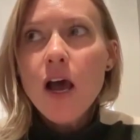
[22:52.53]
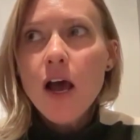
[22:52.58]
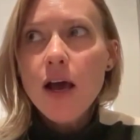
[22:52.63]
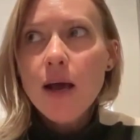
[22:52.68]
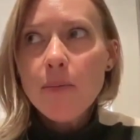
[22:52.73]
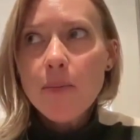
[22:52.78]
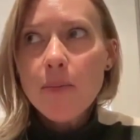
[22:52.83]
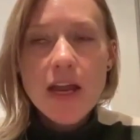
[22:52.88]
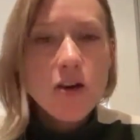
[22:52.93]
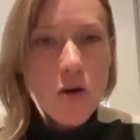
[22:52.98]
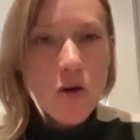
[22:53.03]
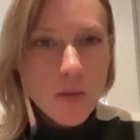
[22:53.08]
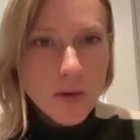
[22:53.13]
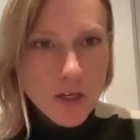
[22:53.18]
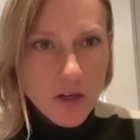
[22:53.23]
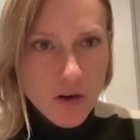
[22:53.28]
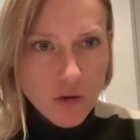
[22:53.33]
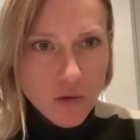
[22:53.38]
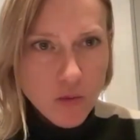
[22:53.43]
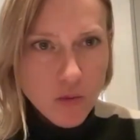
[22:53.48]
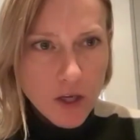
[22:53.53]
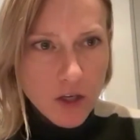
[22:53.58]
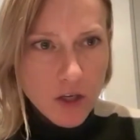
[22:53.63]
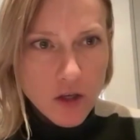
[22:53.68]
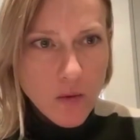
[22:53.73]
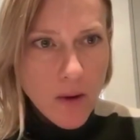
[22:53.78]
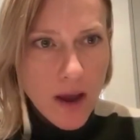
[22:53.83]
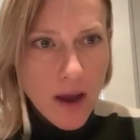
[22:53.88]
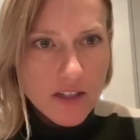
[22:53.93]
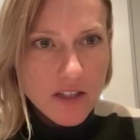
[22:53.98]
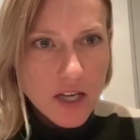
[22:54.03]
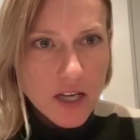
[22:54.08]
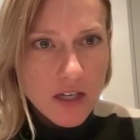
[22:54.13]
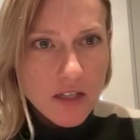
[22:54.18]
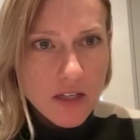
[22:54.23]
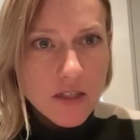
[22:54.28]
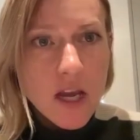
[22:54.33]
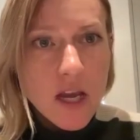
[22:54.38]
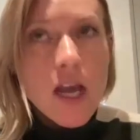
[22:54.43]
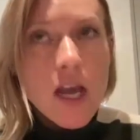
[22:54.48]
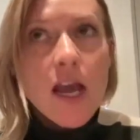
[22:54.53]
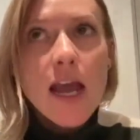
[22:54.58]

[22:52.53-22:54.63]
and nobody knows what UX is.